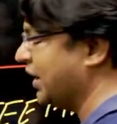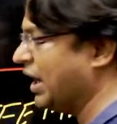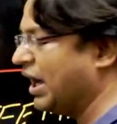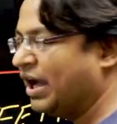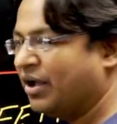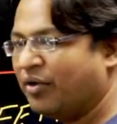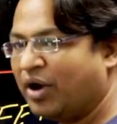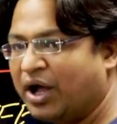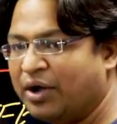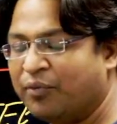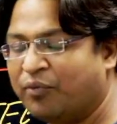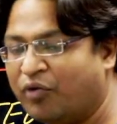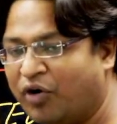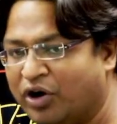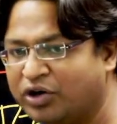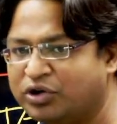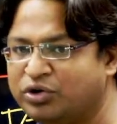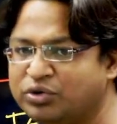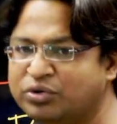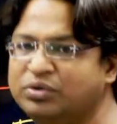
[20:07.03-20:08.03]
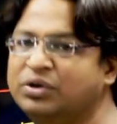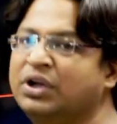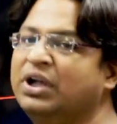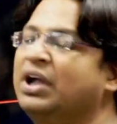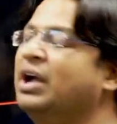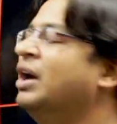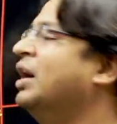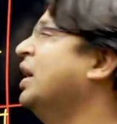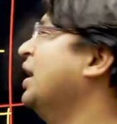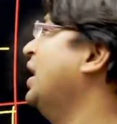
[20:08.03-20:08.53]
I want to
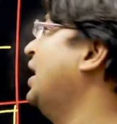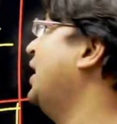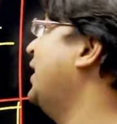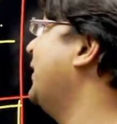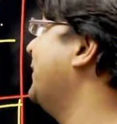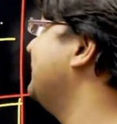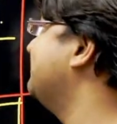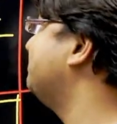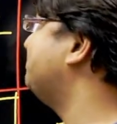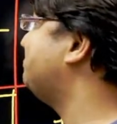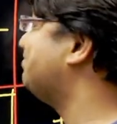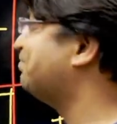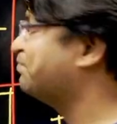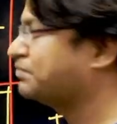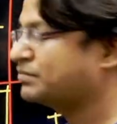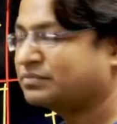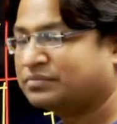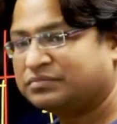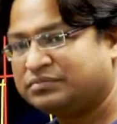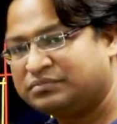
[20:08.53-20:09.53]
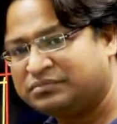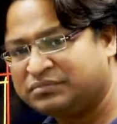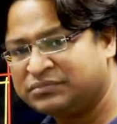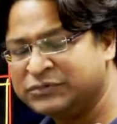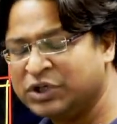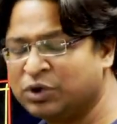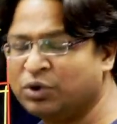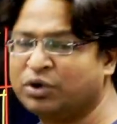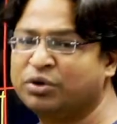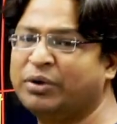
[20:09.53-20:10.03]

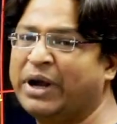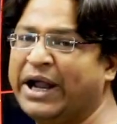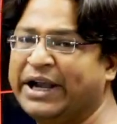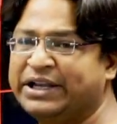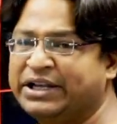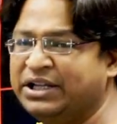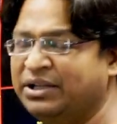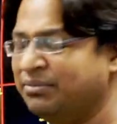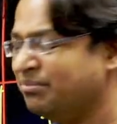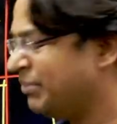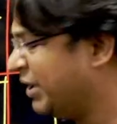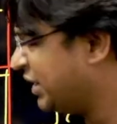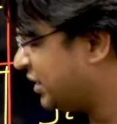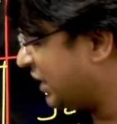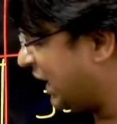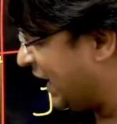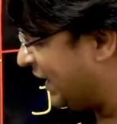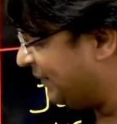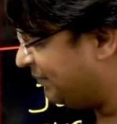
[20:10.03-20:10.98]
go to IIT, but